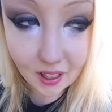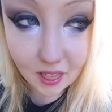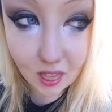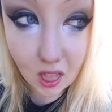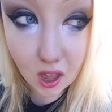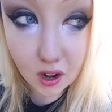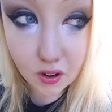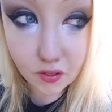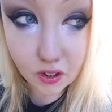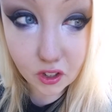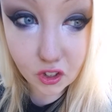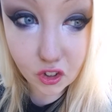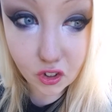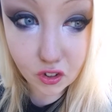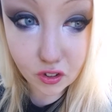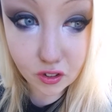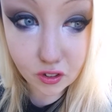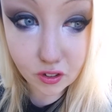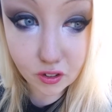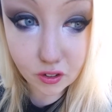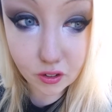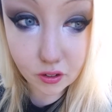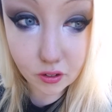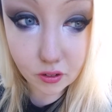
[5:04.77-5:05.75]
A lot of it
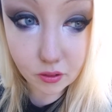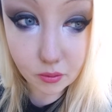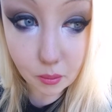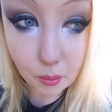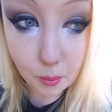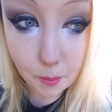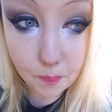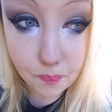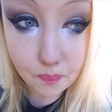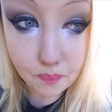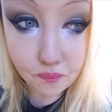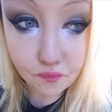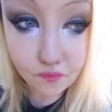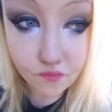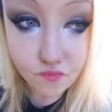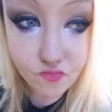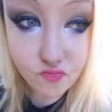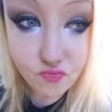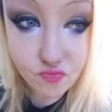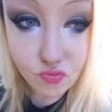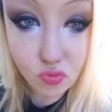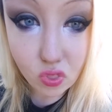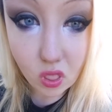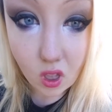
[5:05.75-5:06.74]
just
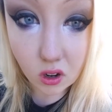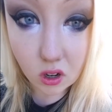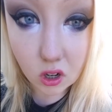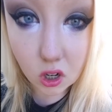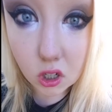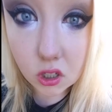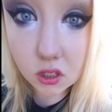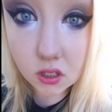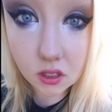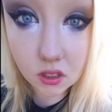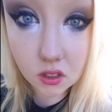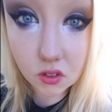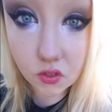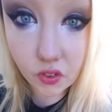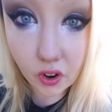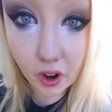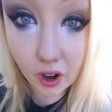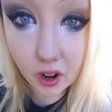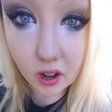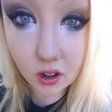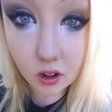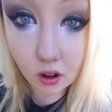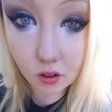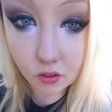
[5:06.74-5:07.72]
hurts, it's
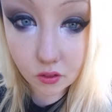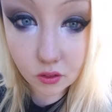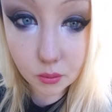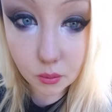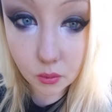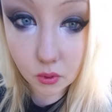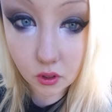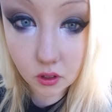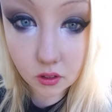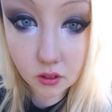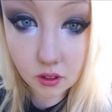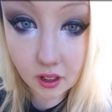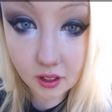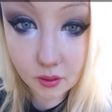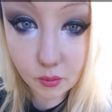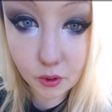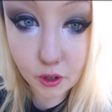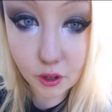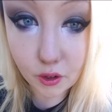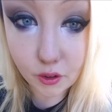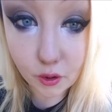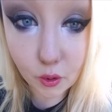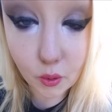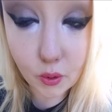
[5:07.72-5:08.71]
very uncomfortable, and
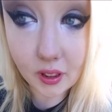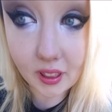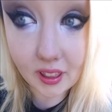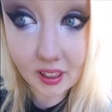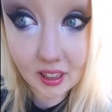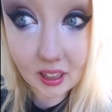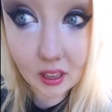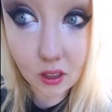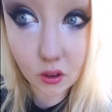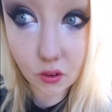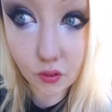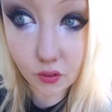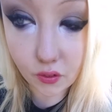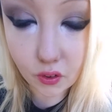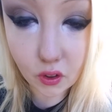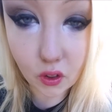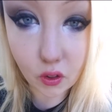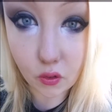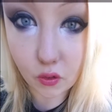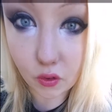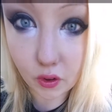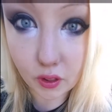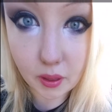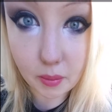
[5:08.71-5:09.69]
when you don't eat you
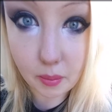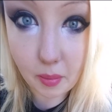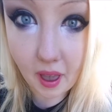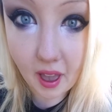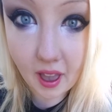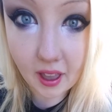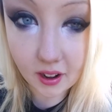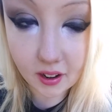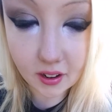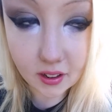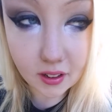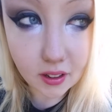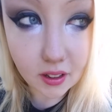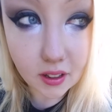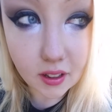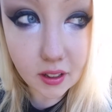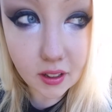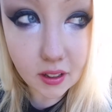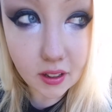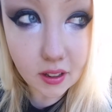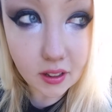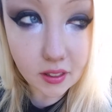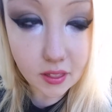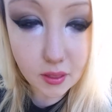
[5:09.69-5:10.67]
feel really bad.
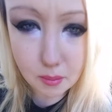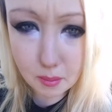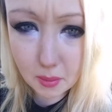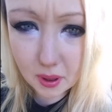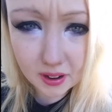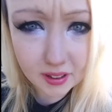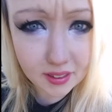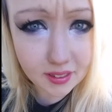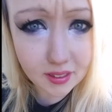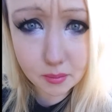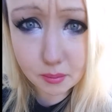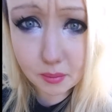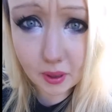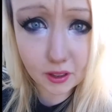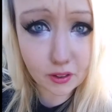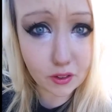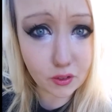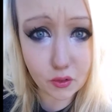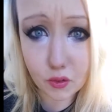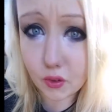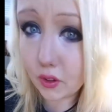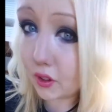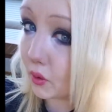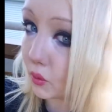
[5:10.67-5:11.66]
The medicine
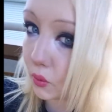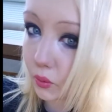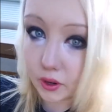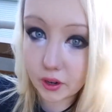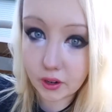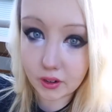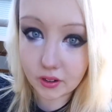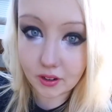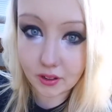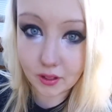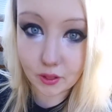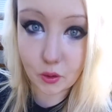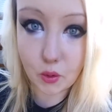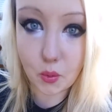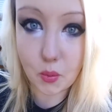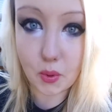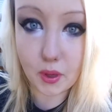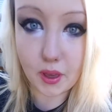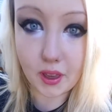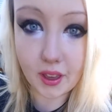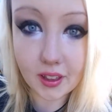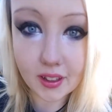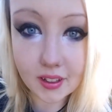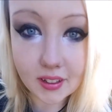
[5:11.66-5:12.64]
makes you really weird and
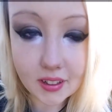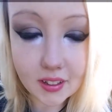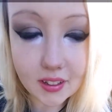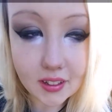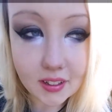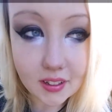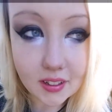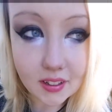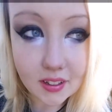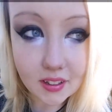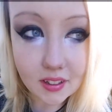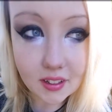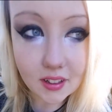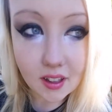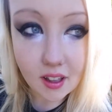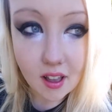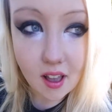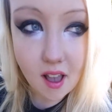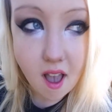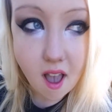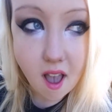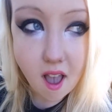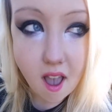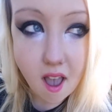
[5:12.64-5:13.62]
loopy
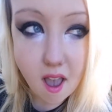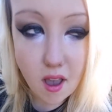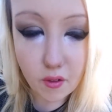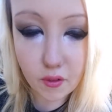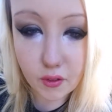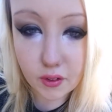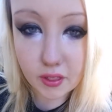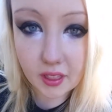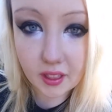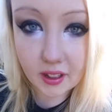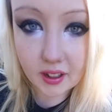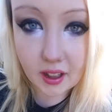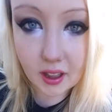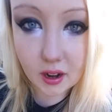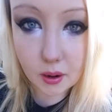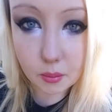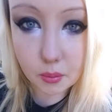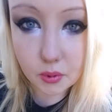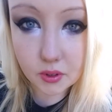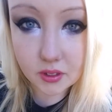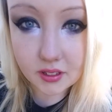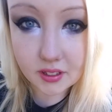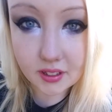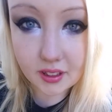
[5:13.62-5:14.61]
everything kind
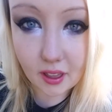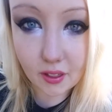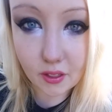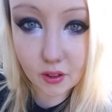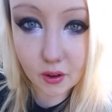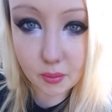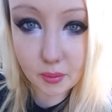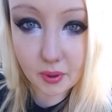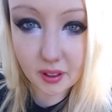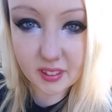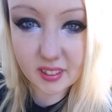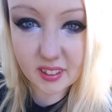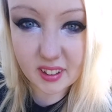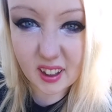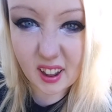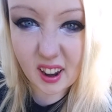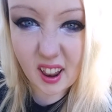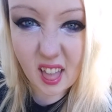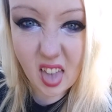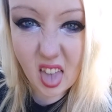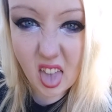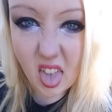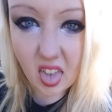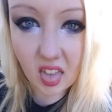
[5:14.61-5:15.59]
of put together makes it
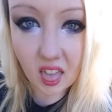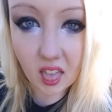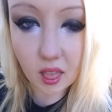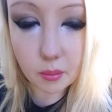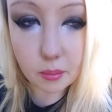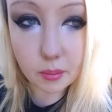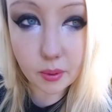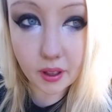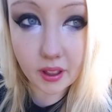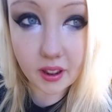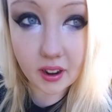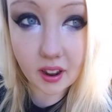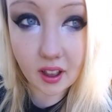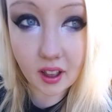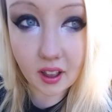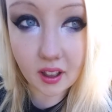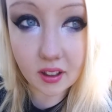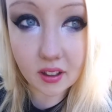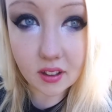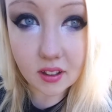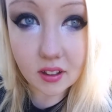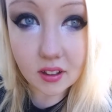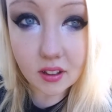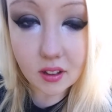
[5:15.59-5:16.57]
kind of eh. But uh,
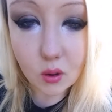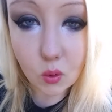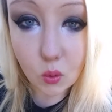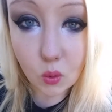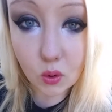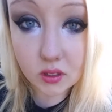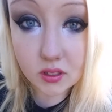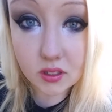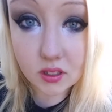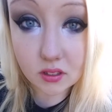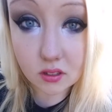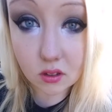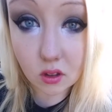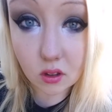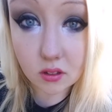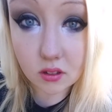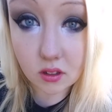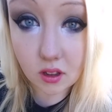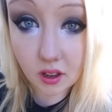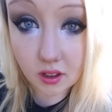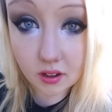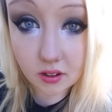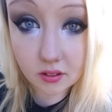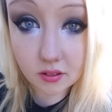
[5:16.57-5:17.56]
once it's all
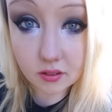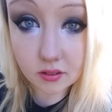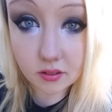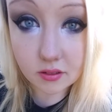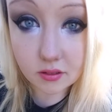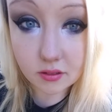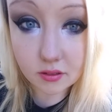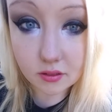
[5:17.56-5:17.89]
done,